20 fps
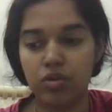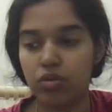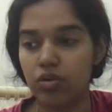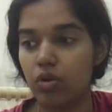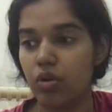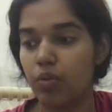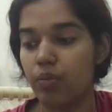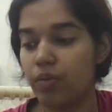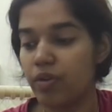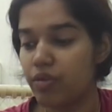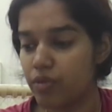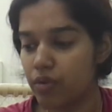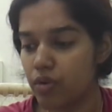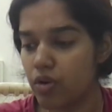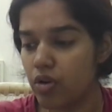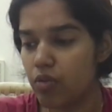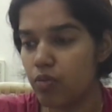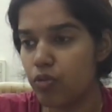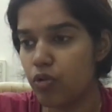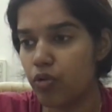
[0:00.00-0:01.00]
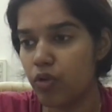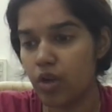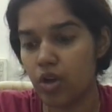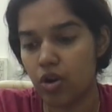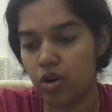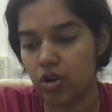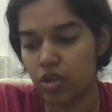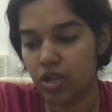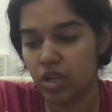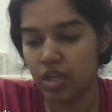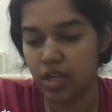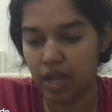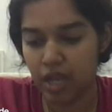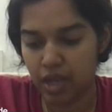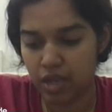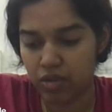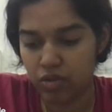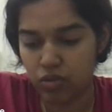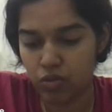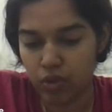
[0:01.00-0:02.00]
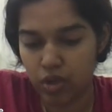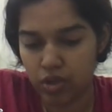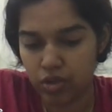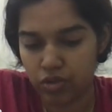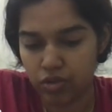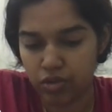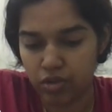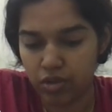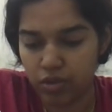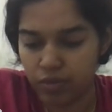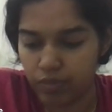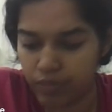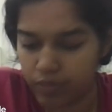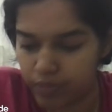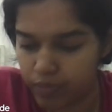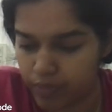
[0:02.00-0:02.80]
So before moving on to the next question,